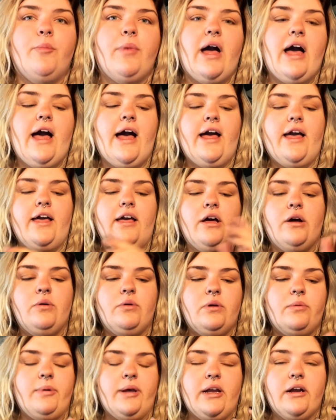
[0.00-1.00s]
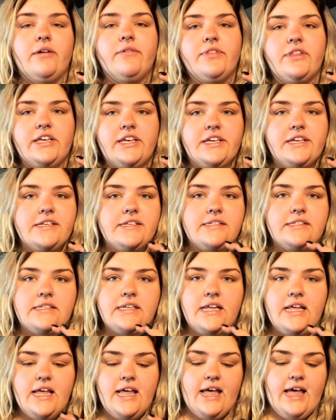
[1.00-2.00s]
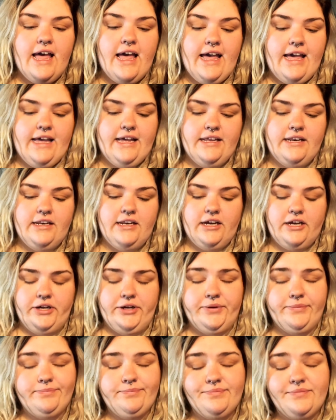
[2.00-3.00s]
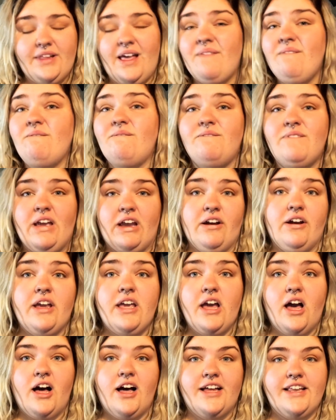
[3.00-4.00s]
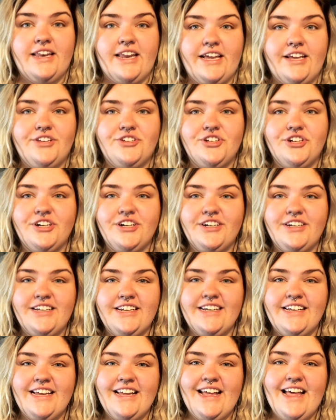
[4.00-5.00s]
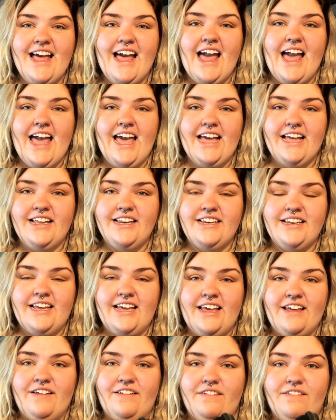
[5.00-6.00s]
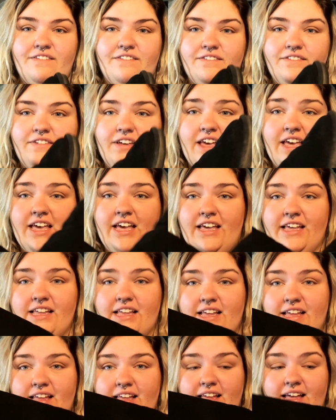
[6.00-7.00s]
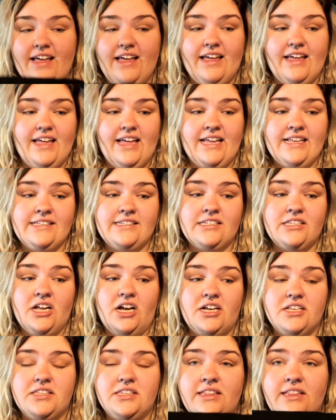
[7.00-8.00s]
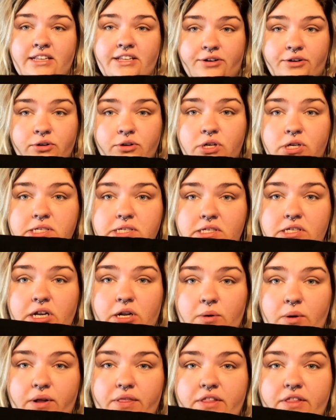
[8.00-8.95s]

I own a pair of these, and I'm very hot-natured, and if it's not literal snow on the